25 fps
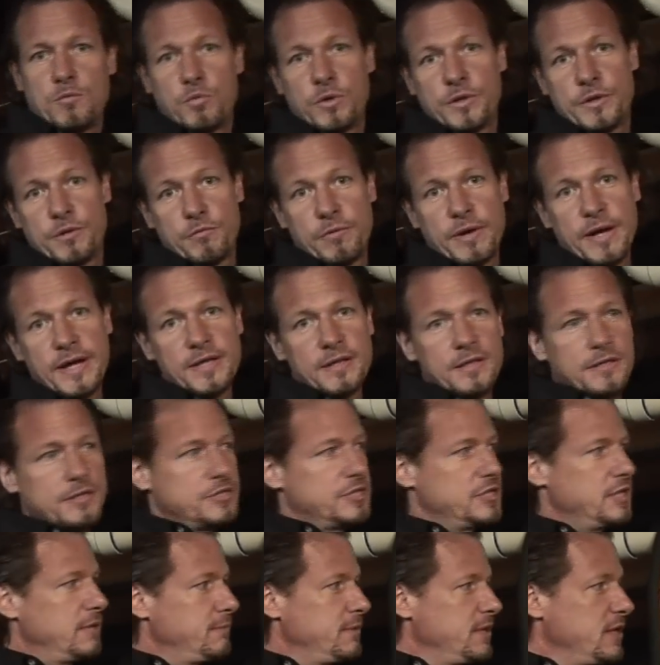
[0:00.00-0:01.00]
with a regular
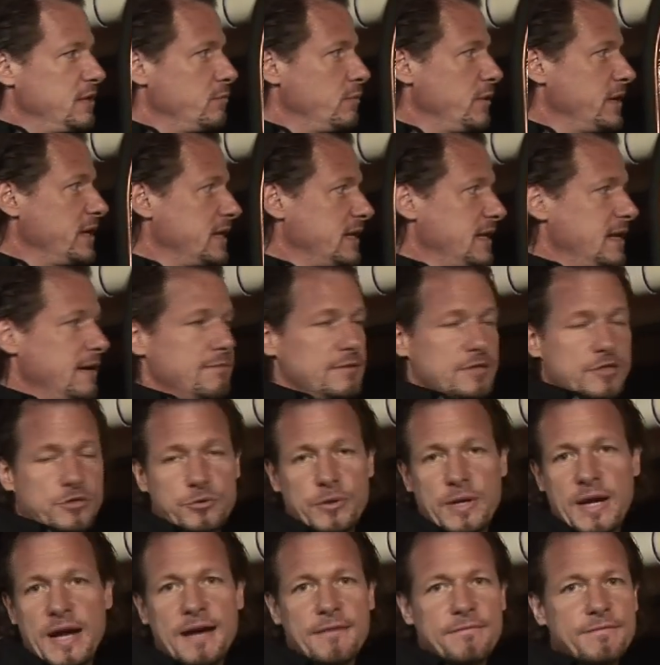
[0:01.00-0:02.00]
chimney, we can have a
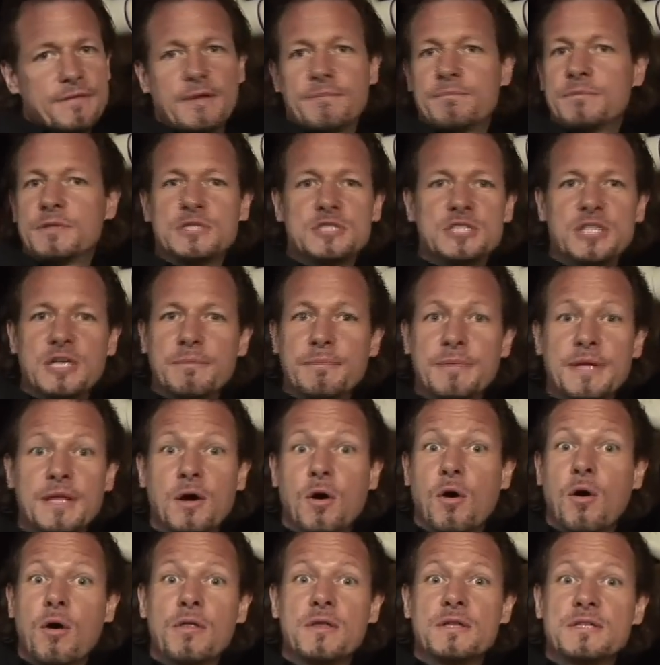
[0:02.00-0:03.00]
draft up the chimney
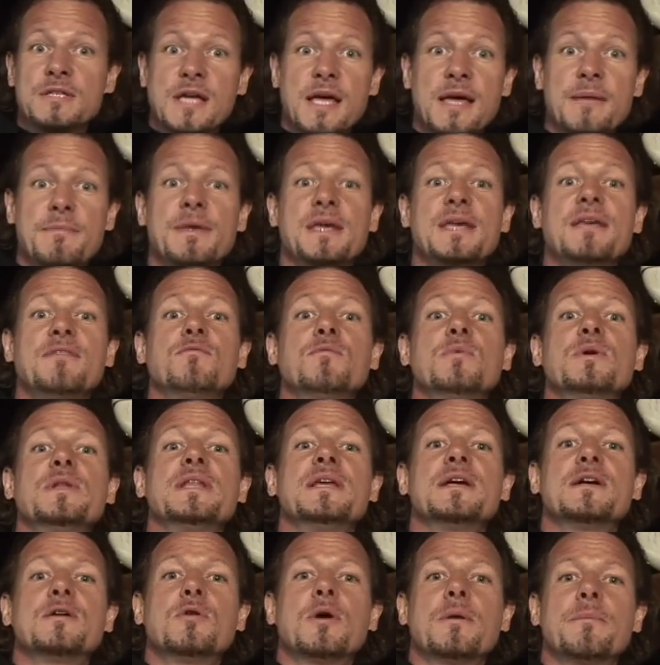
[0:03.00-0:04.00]
all the time, even when
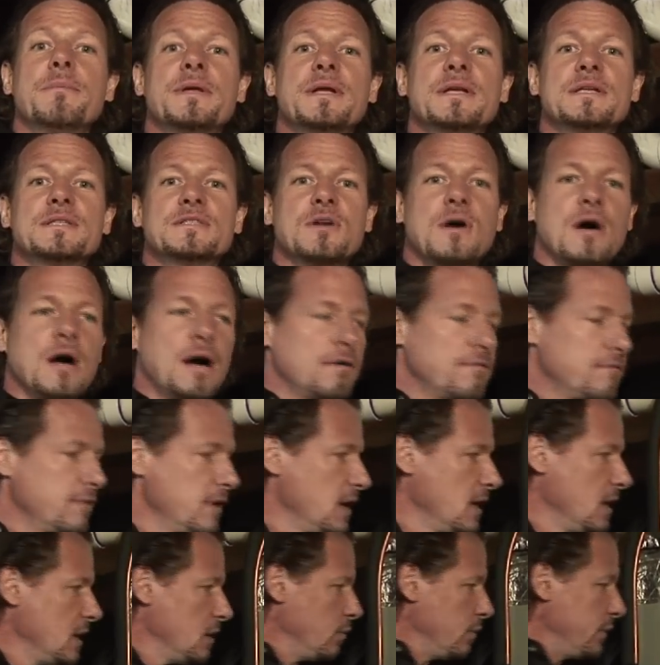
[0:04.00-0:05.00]
the equipment is off.
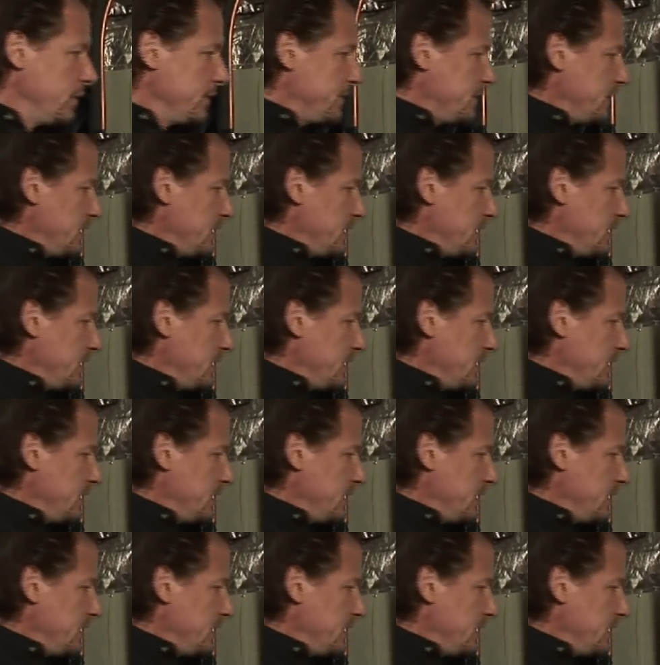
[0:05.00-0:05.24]
With